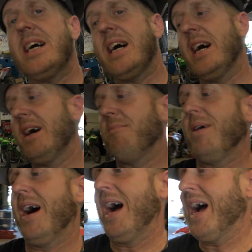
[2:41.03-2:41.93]

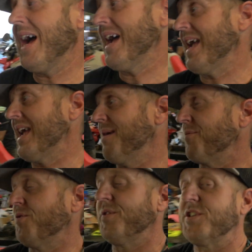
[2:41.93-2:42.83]
I
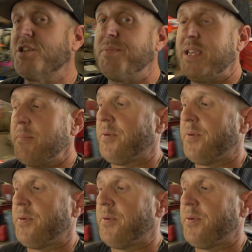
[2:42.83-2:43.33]
am going to be